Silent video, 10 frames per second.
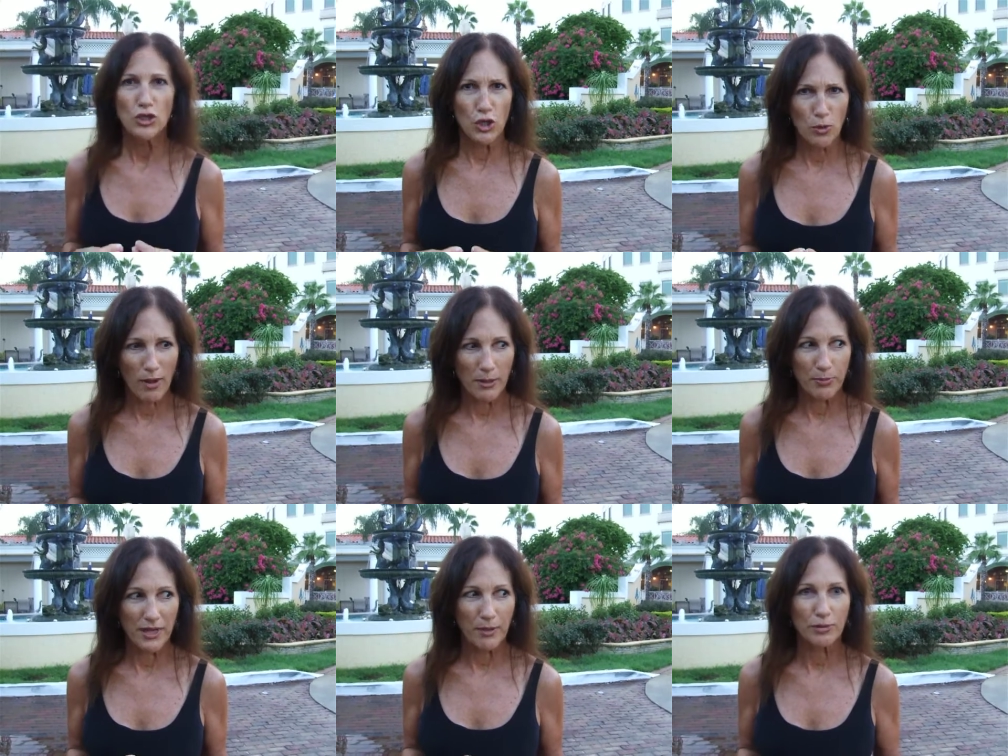you might
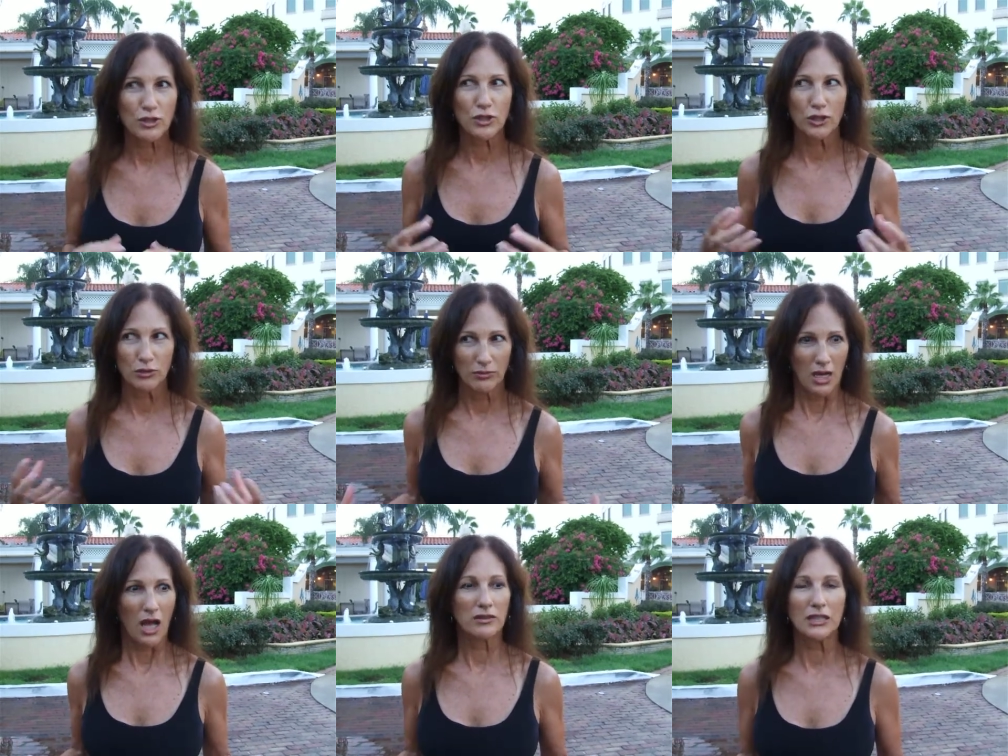be able to
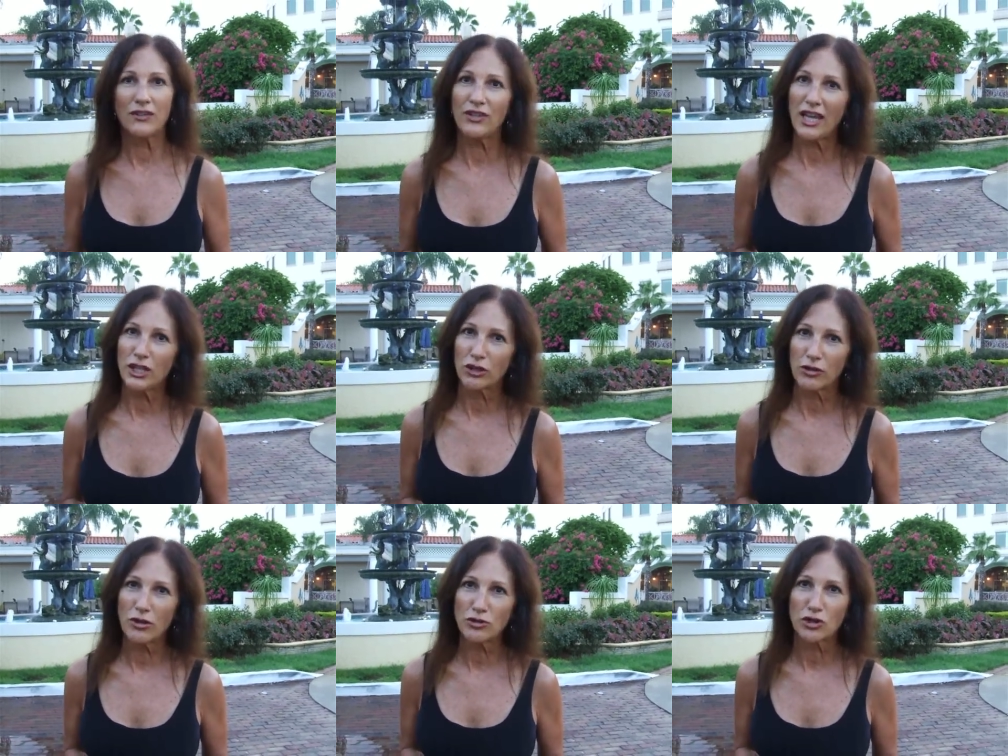alleviate your
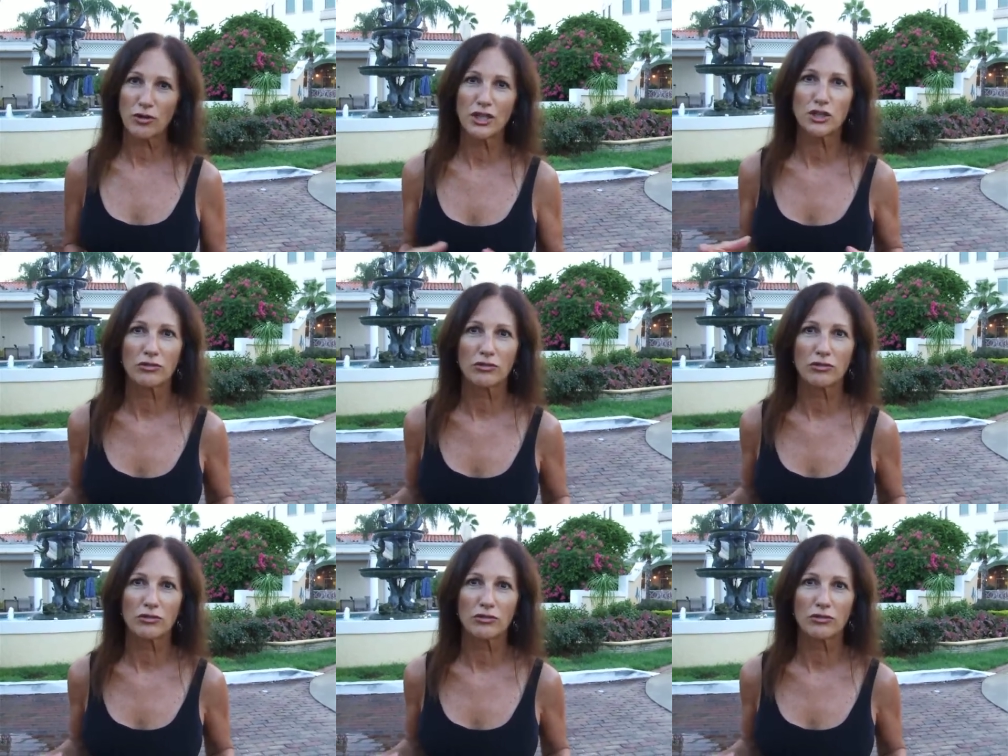own stress,